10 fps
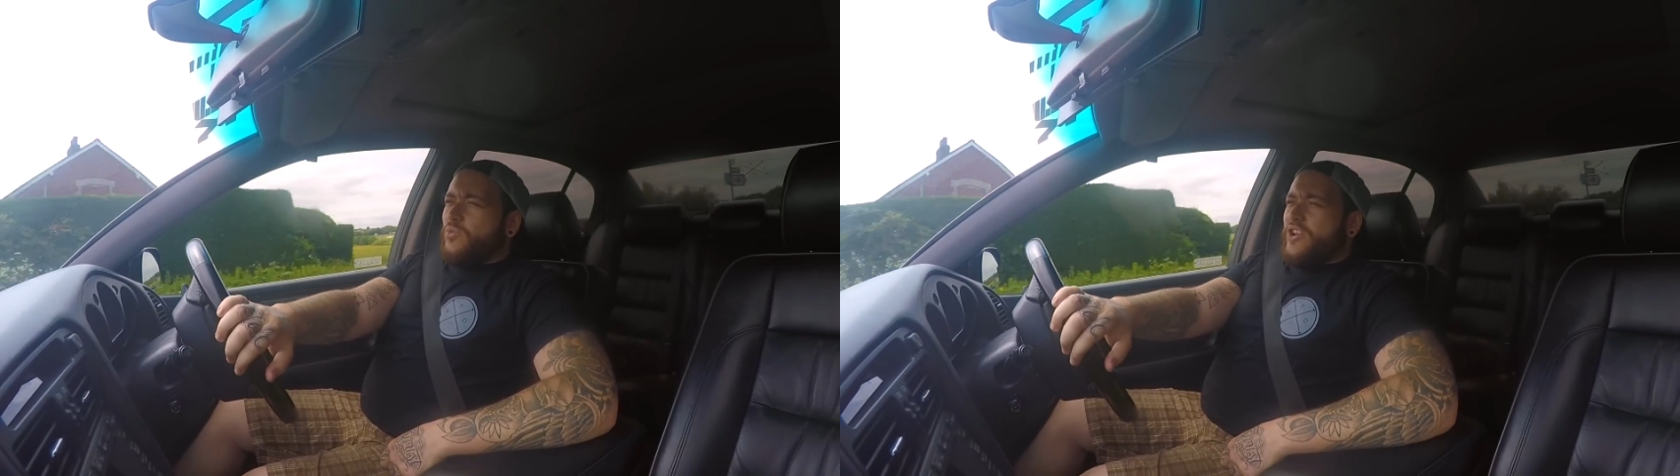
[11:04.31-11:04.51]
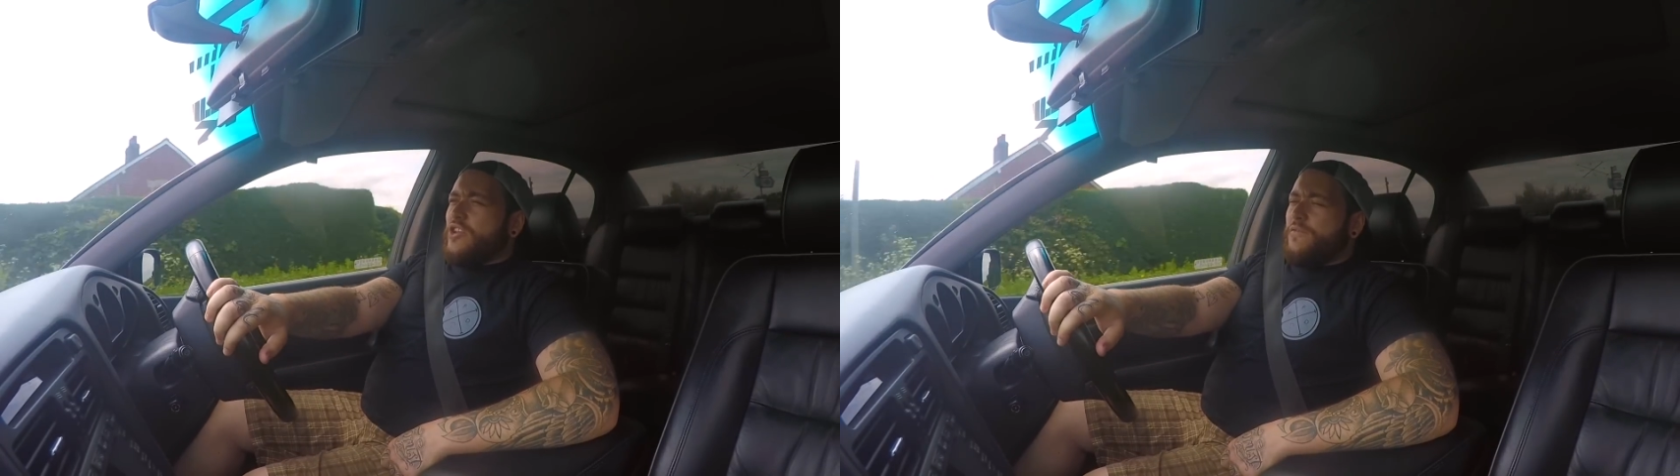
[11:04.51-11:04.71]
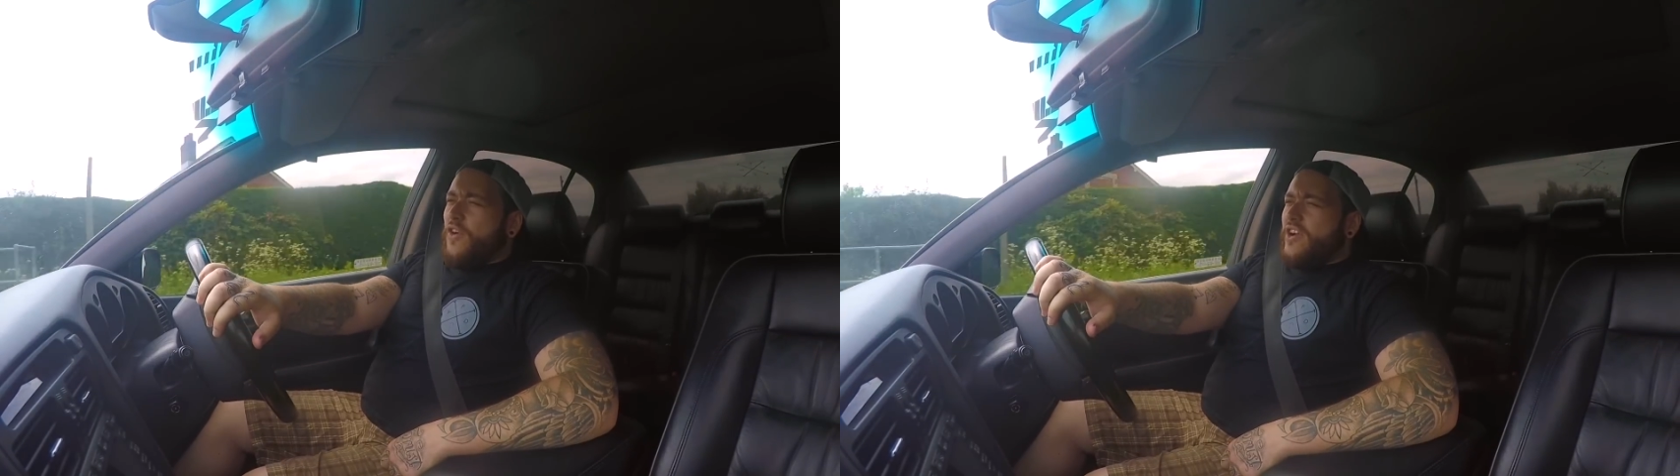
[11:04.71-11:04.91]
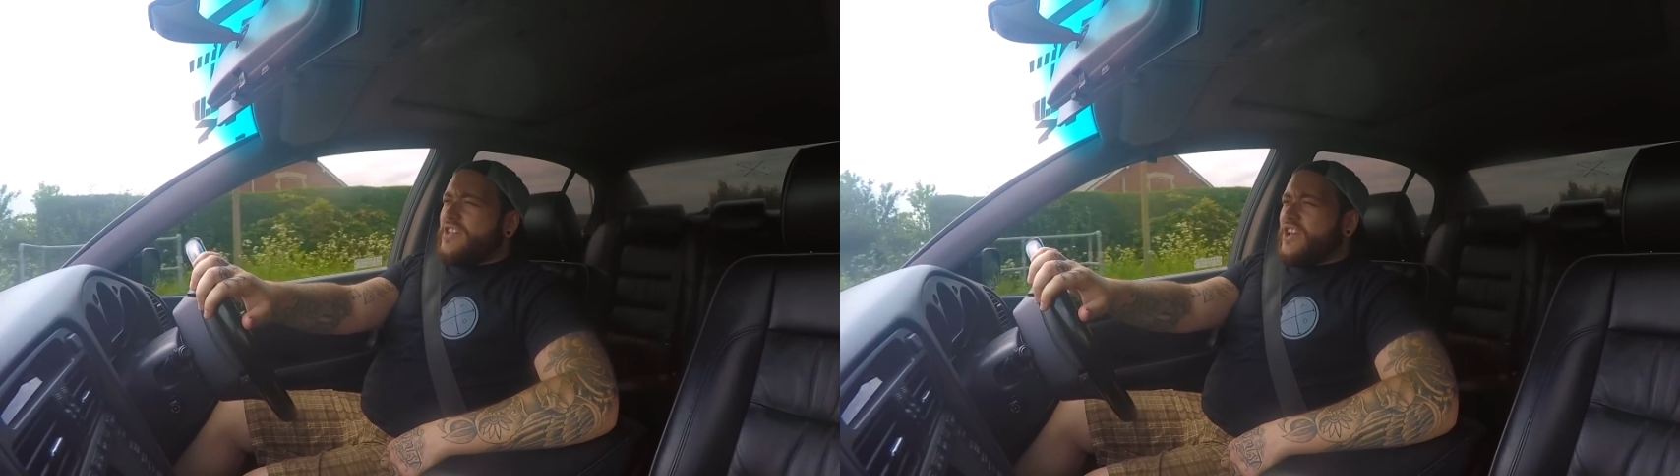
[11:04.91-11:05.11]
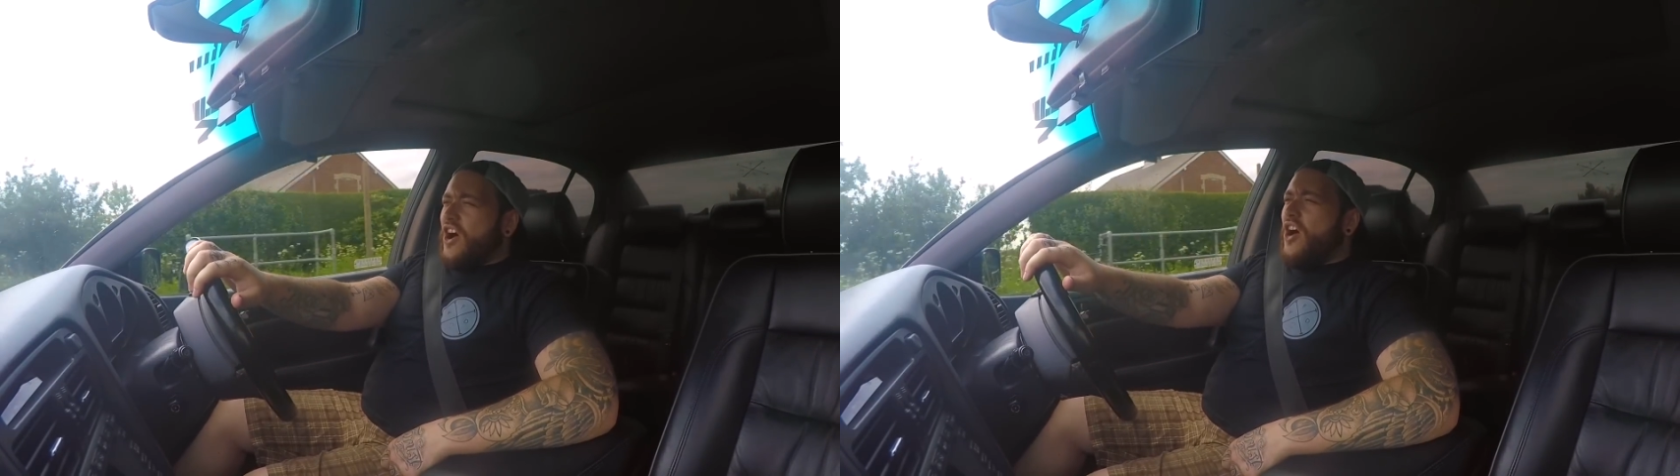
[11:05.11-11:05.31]
When you
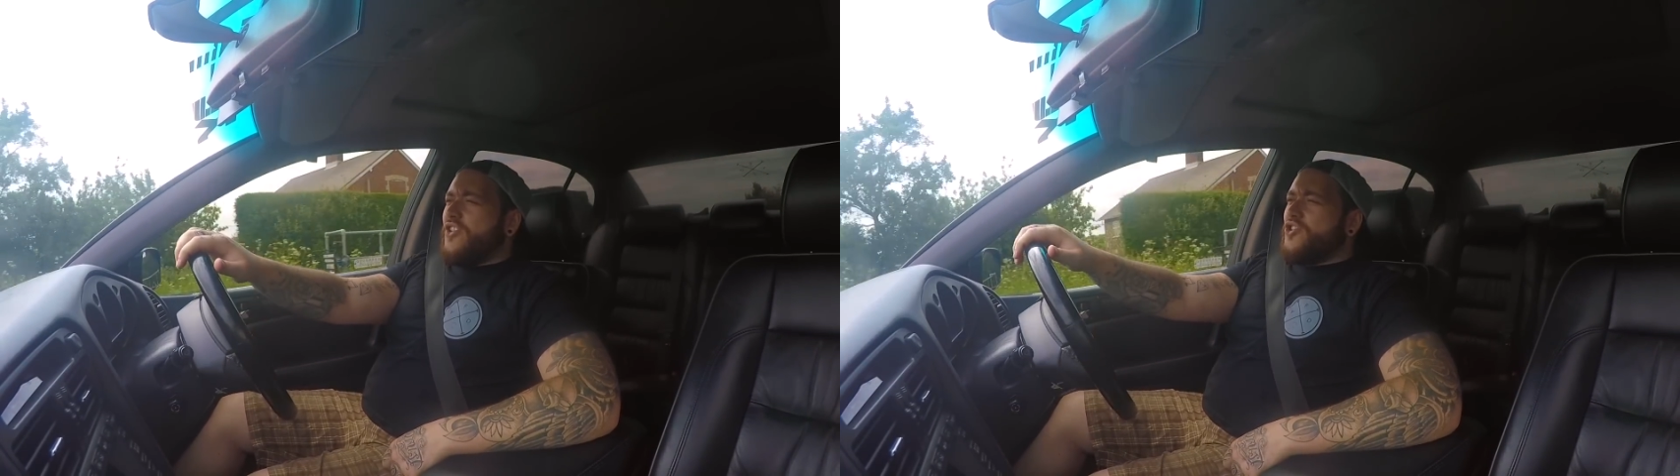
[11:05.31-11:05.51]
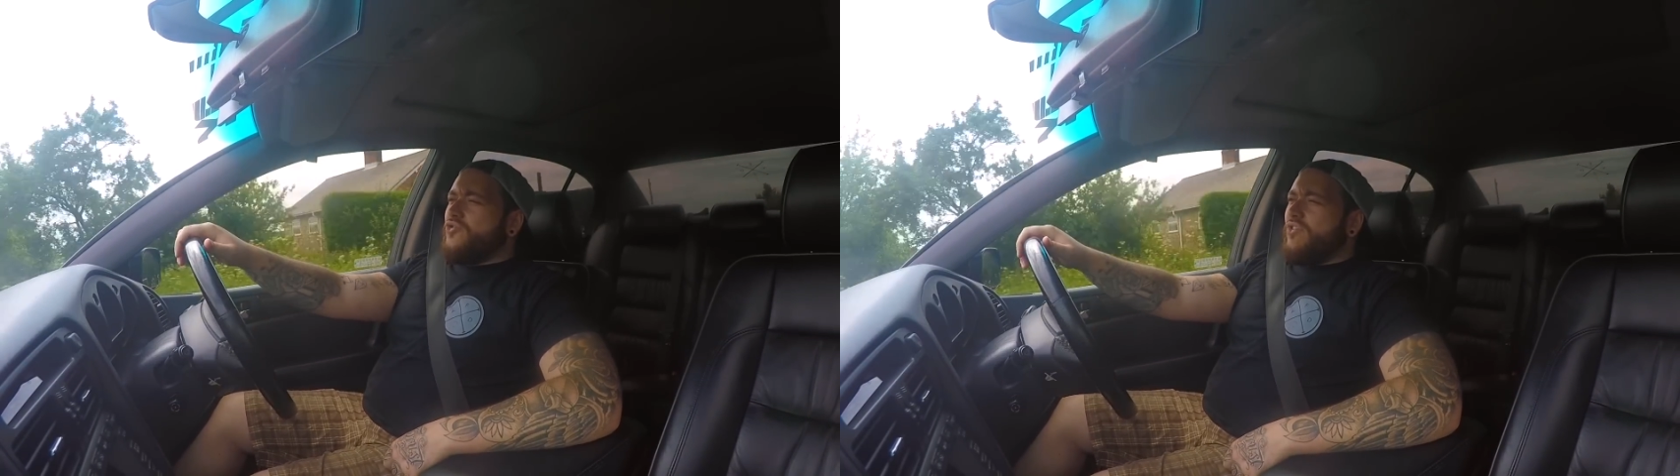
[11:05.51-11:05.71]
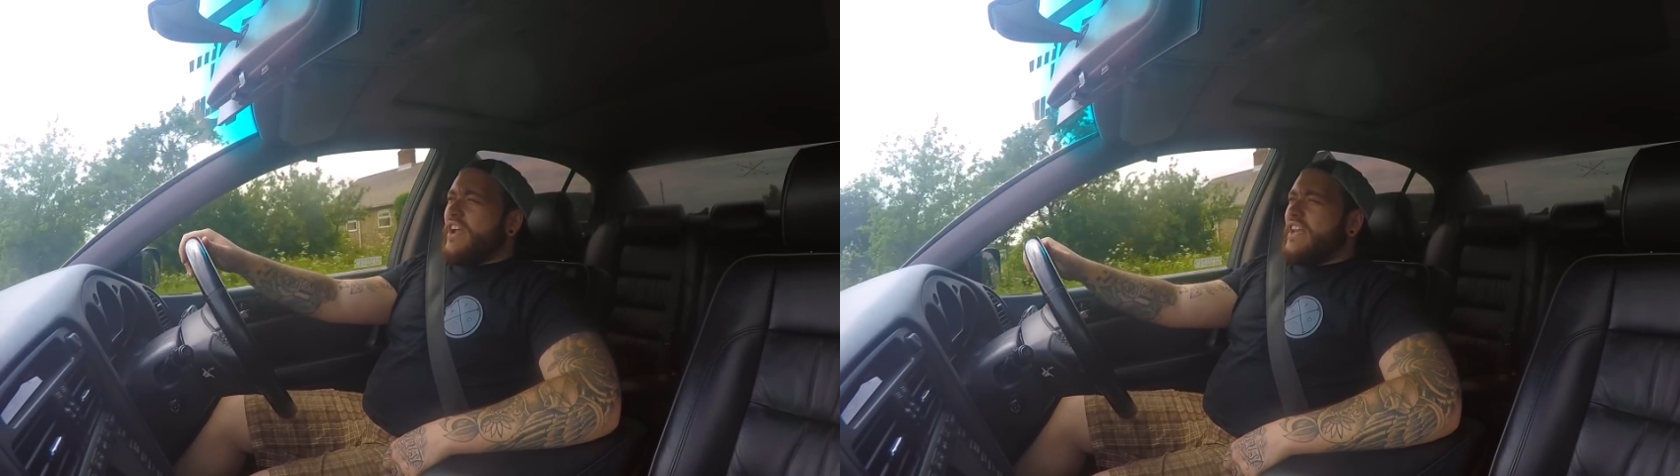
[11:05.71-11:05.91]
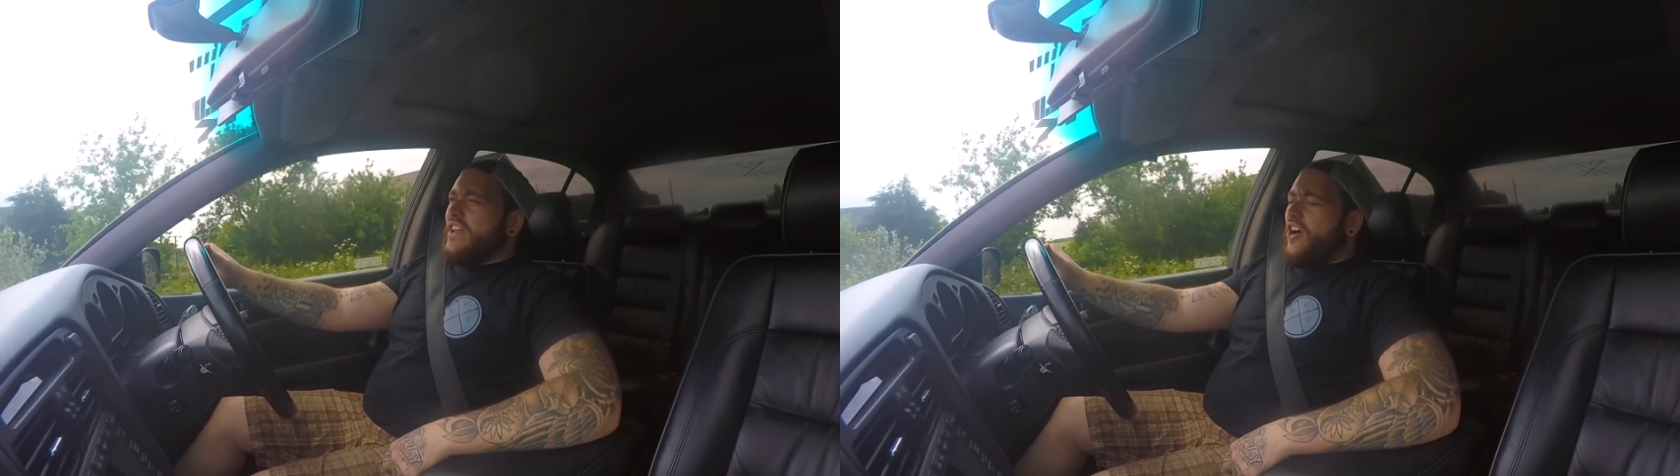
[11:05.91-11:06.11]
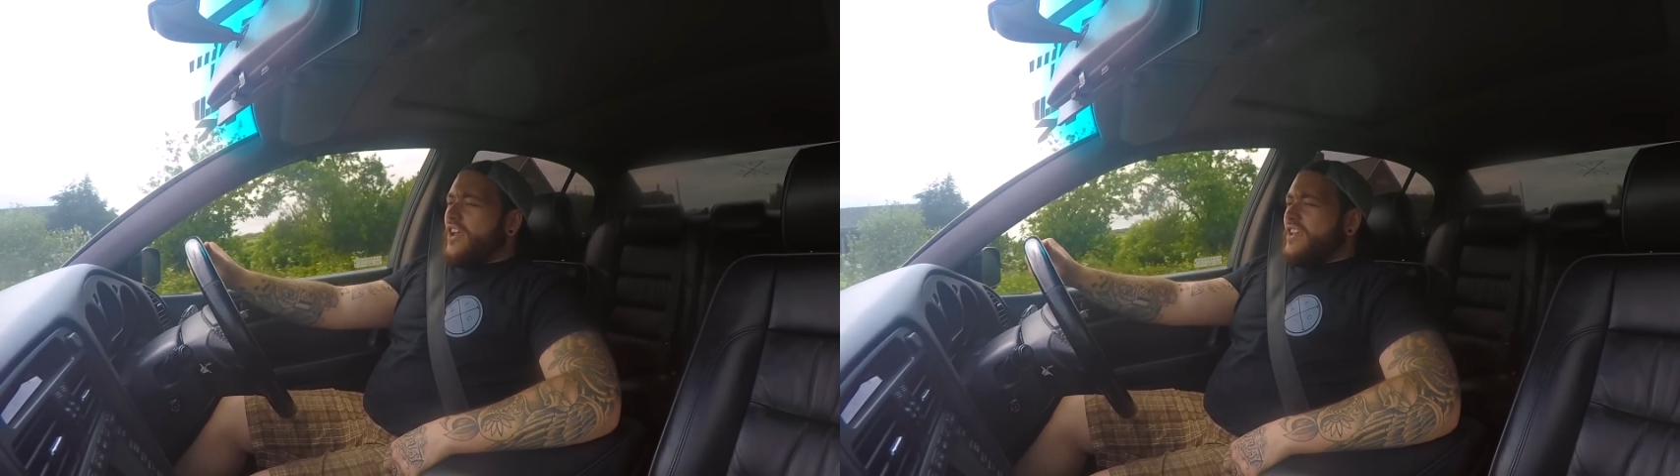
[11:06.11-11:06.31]
find a car that you really
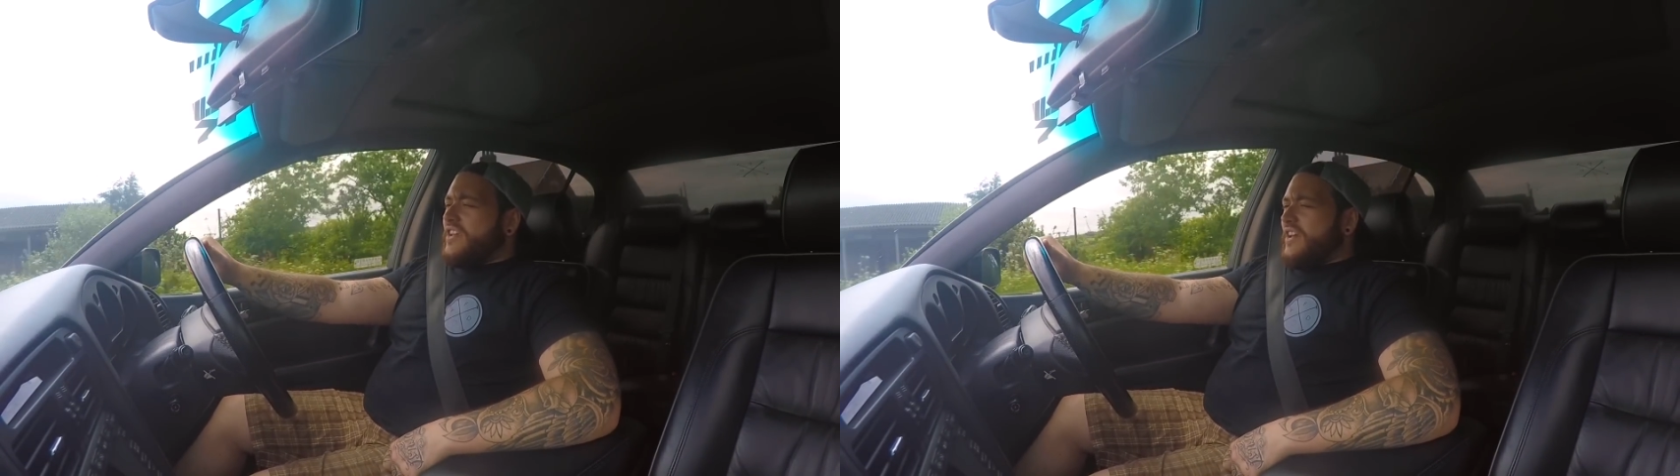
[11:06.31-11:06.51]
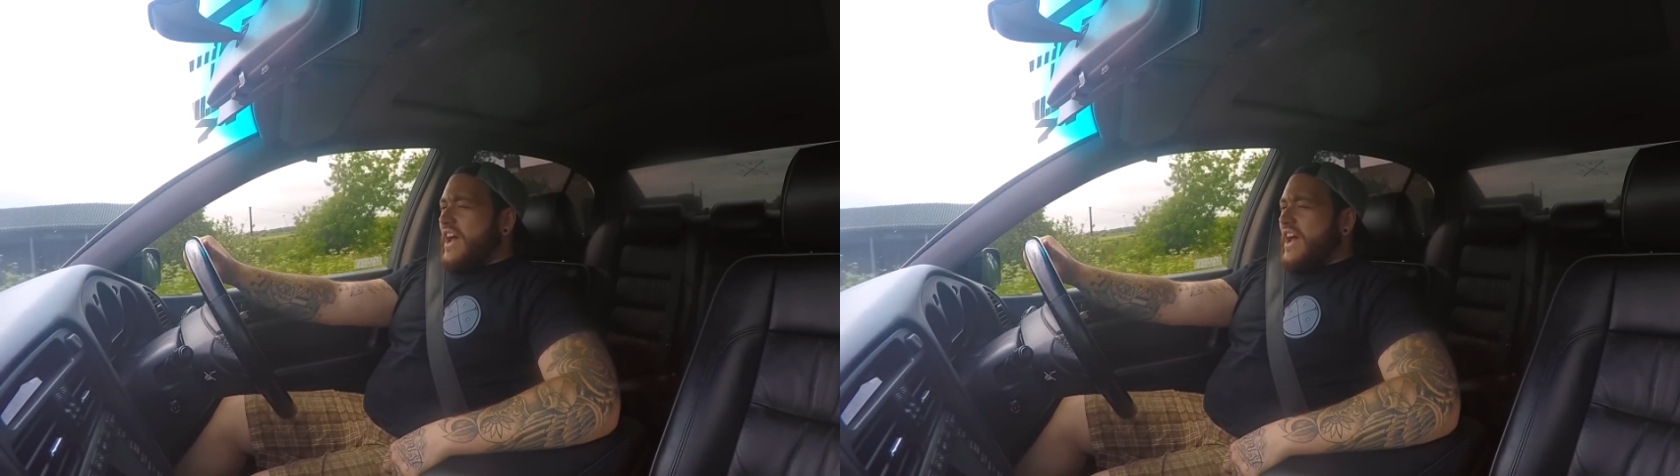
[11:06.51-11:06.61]
like